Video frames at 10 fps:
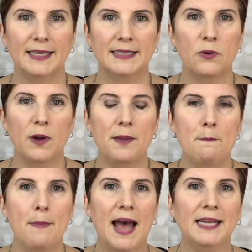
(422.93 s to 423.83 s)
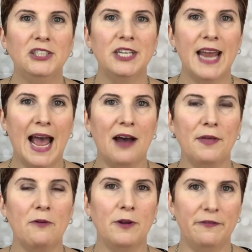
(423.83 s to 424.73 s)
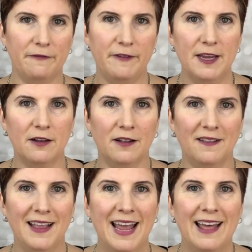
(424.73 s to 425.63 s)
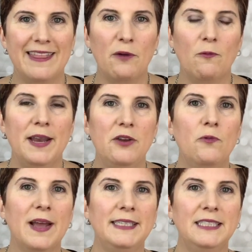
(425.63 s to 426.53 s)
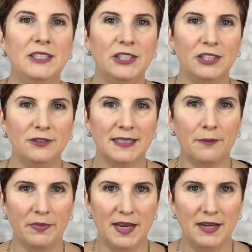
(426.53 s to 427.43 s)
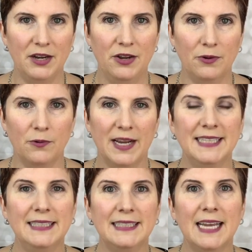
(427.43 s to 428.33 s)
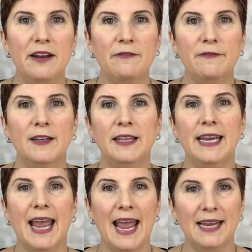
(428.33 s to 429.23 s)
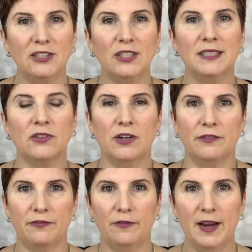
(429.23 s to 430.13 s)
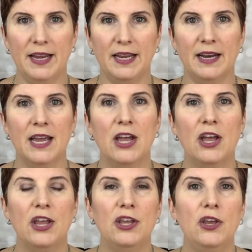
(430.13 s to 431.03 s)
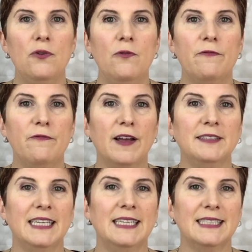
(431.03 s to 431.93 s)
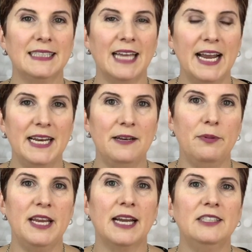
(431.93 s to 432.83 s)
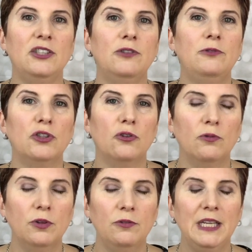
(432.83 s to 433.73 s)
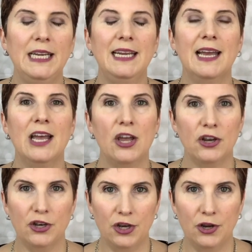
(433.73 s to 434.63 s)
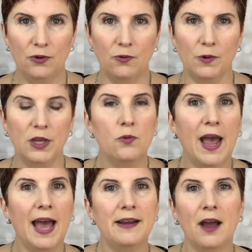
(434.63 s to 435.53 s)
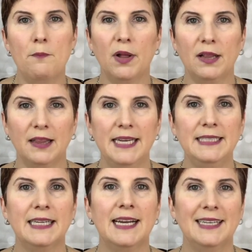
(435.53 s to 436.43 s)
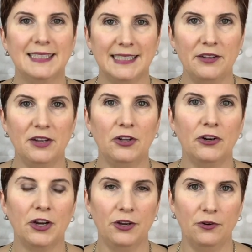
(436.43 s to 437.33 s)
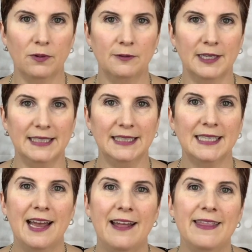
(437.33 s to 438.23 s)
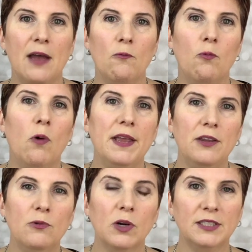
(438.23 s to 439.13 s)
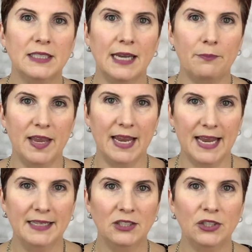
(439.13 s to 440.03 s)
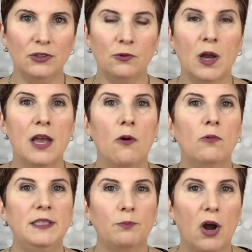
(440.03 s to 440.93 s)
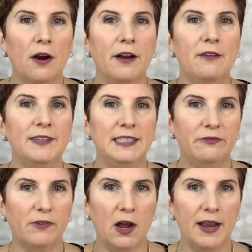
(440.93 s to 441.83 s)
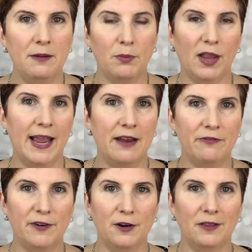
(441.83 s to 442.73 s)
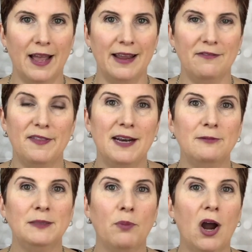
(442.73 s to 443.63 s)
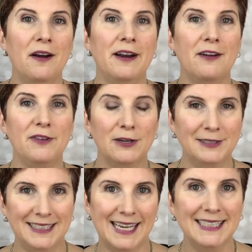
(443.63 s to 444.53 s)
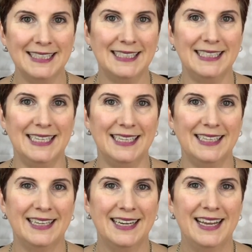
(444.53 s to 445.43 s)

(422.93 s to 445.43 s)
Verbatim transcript: So imagine how that would feel that when you went in to do something new, instead of feeling anxious or afraid, you felt excited because you truly knew you had complete cellular congruence that what you were stepping into was part of a divine plan for your life, that it was part of your destiny.